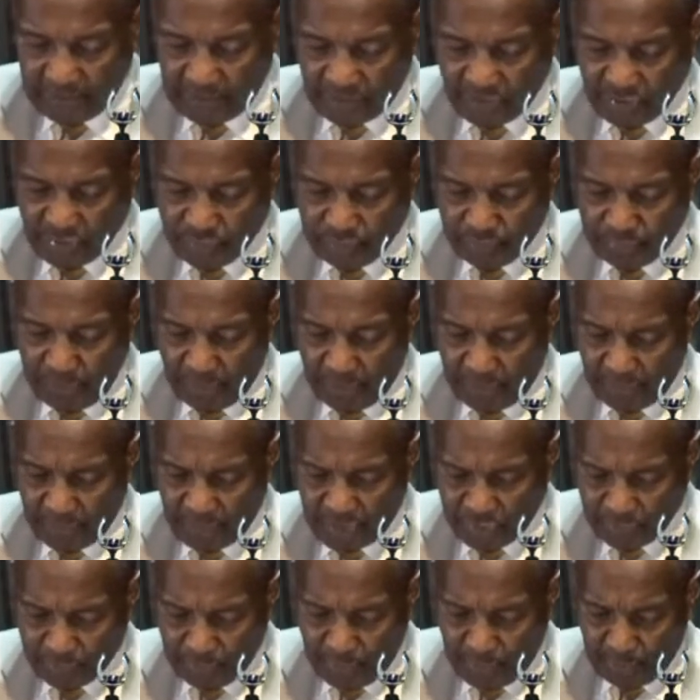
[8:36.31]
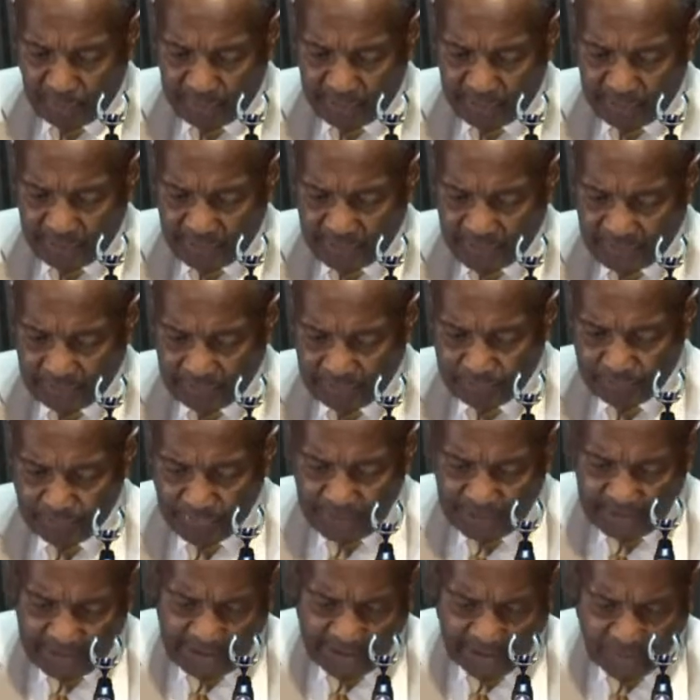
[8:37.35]
Spurious,
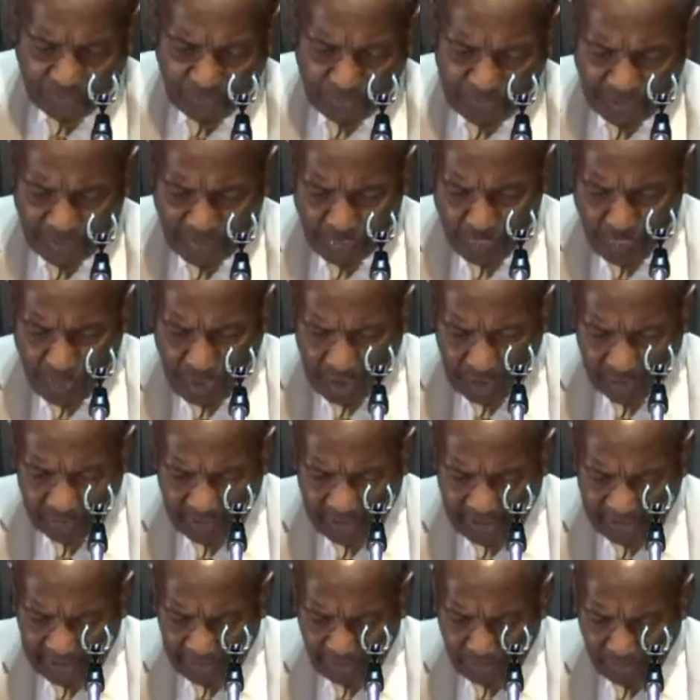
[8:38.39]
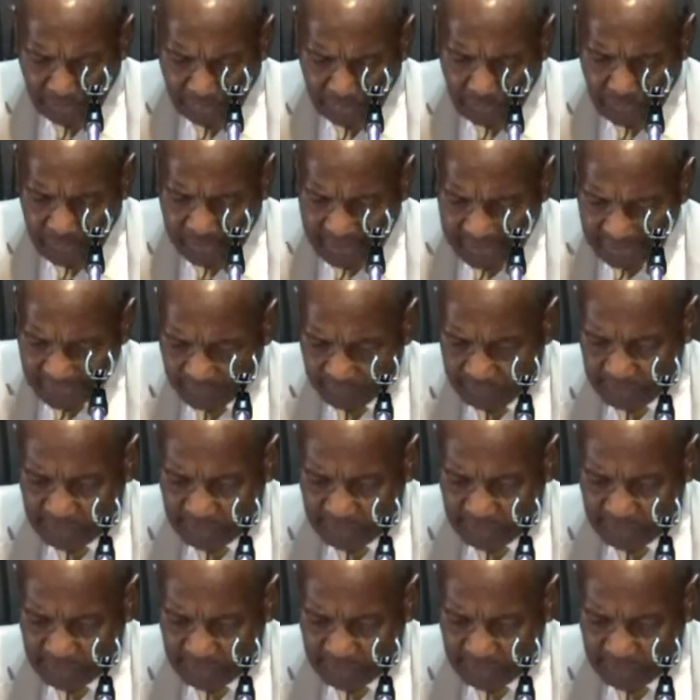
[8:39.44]
S-P-U-R-I-O-U-S,